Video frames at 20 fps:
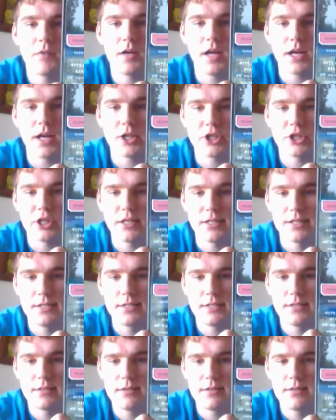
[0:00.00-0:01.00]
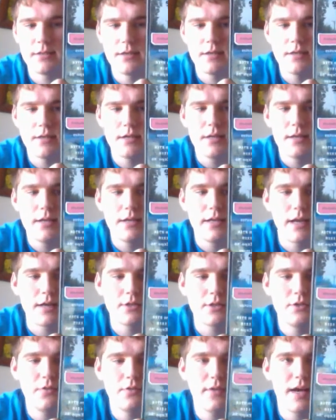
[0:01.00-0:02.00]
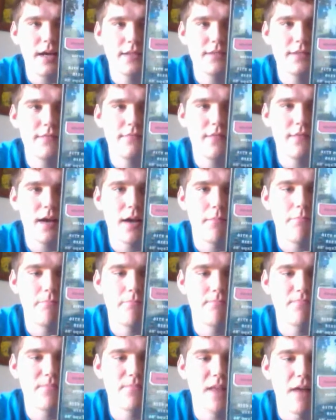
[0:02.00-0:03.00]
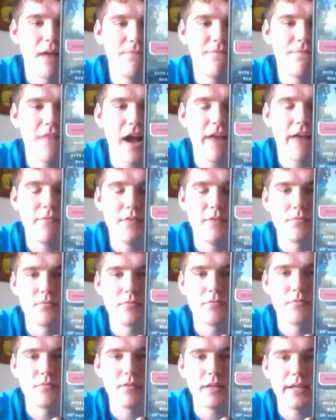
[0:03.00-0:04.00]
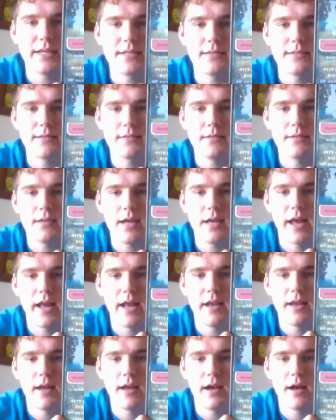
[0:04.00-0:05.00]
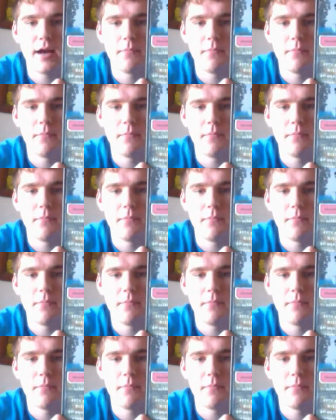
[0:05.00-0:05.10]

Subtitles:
Productions. Now, 2005 this was released, and